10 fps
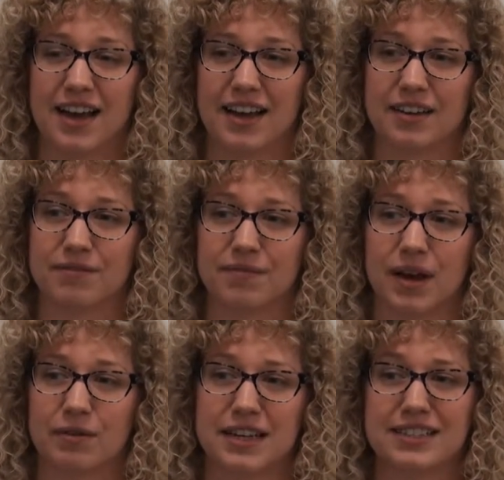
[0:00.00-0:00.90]

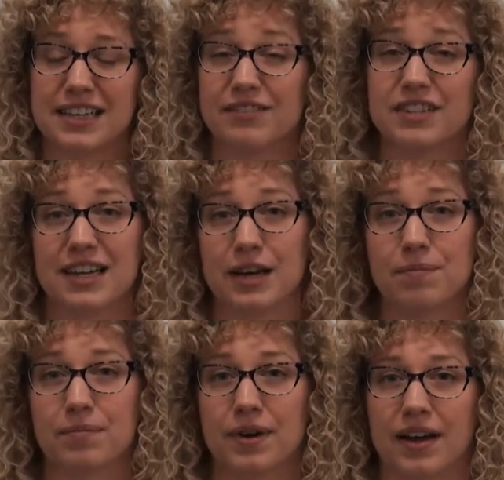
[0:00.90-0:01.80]
I was asked to give a
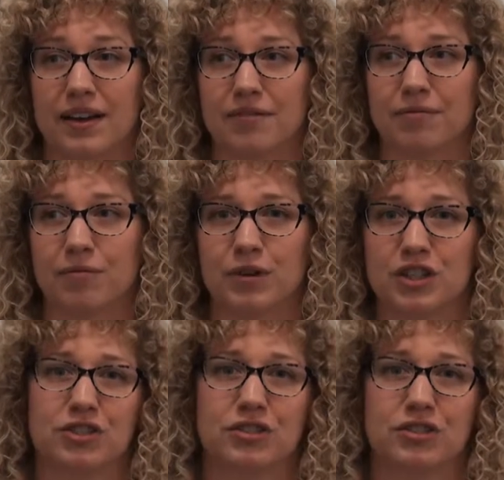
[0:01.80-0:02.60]
tip, and